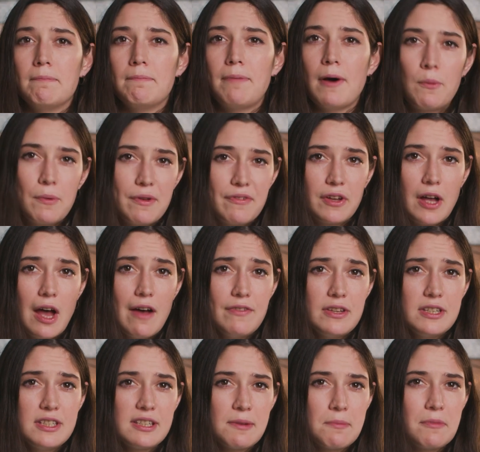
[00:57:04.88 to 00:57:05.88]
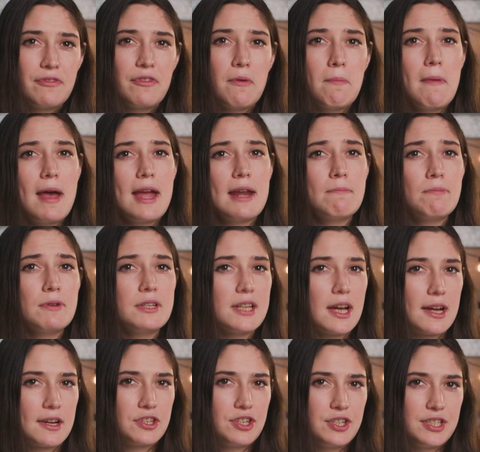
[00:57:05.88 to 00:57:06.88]
but we've covered some of the main
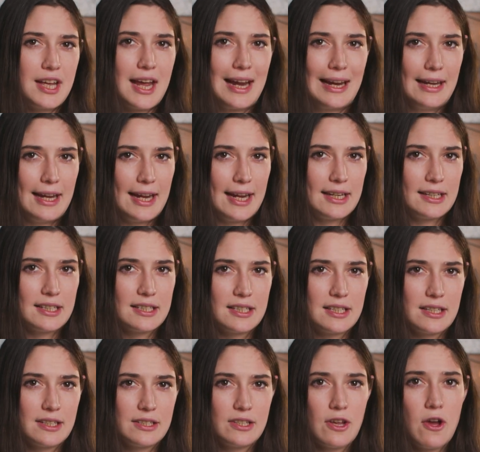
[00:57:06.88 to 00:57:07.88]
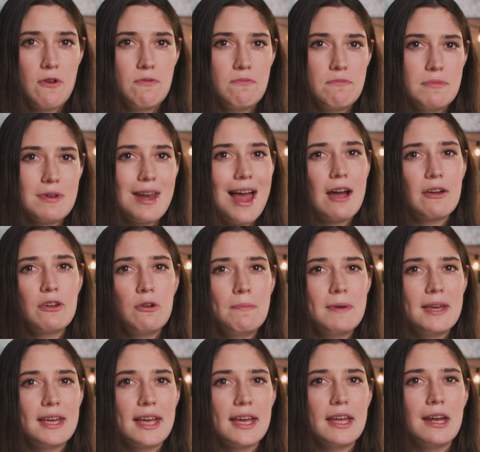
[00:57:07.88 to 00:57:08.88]
production techniques, so now you'll
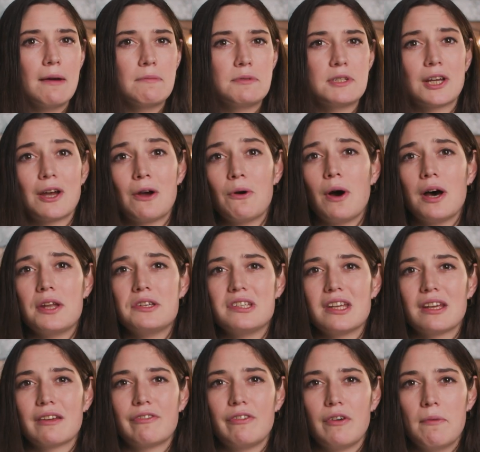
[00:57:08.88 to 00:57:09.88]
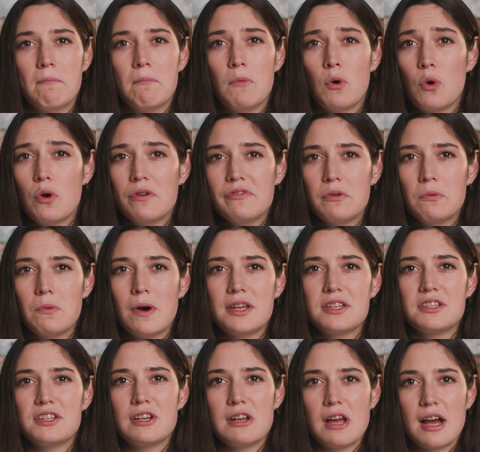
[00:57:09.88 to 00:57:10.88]
be geared up to go hunting for more of the
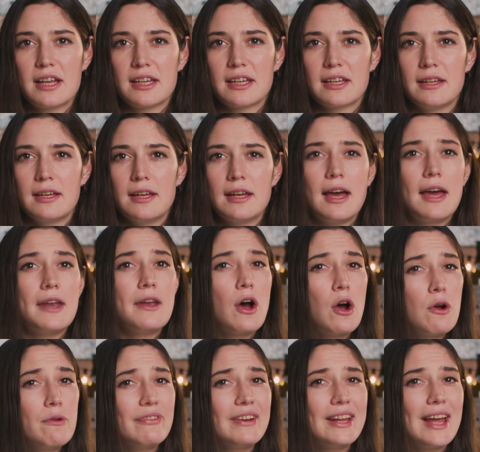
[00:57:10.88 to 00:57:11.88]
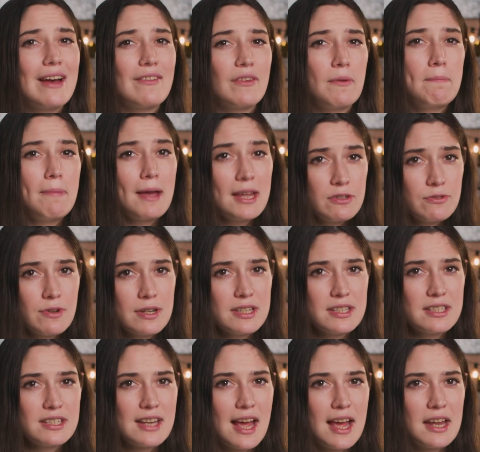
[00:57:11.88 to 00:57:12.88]
ones you like and hopefully have a better
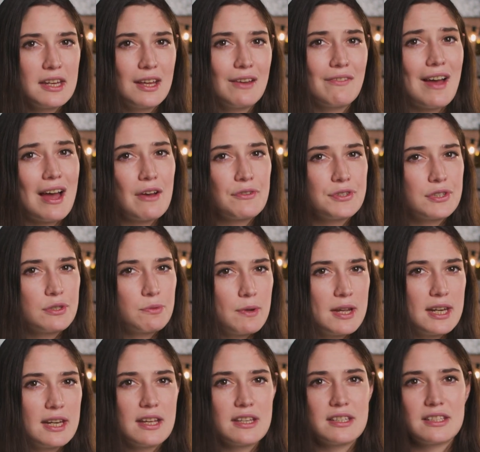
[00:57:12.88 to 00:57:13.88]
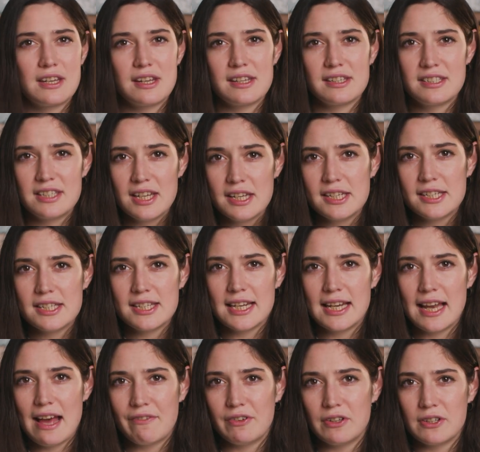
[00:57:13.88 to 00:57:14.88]
understanding of how sweetness and acidity
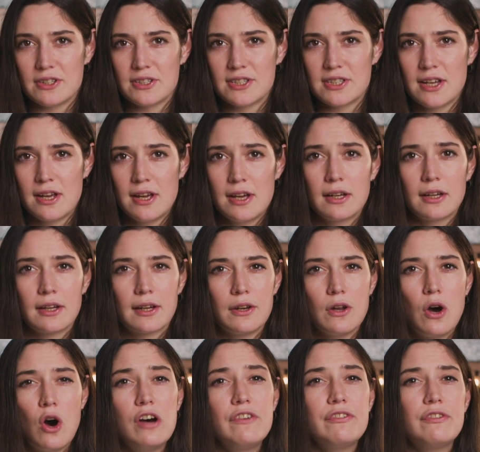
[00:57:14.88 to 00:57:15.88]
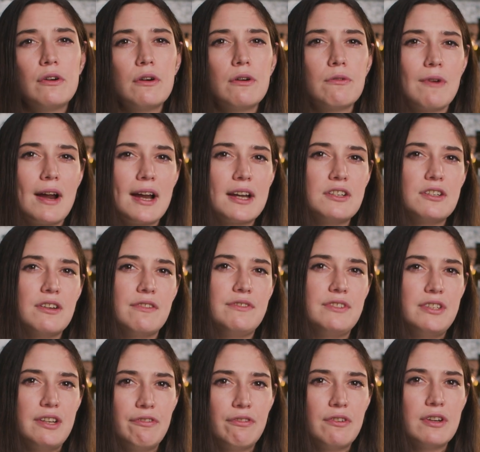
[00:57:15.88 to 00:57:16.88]
levels could offer a range of
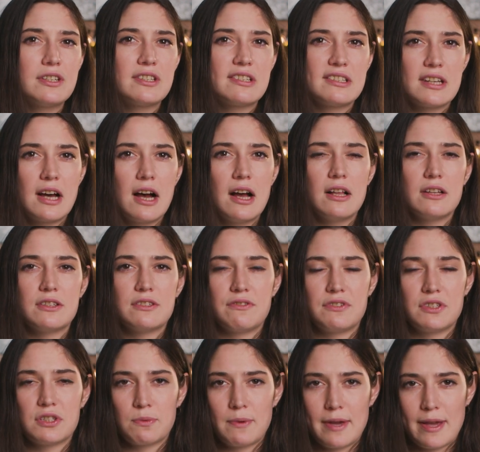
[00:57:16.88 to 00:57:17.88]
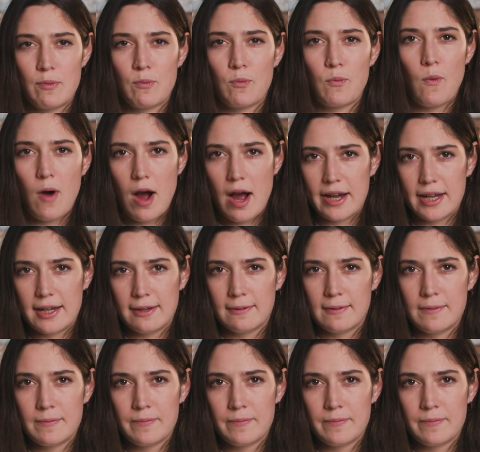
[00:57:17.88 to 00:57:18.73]
different styles of sweet wine.